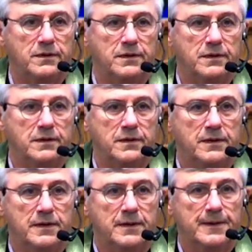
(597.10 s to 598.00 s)

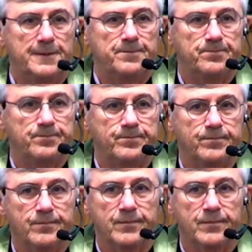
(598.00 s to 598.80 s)
No one is speaking in this clip.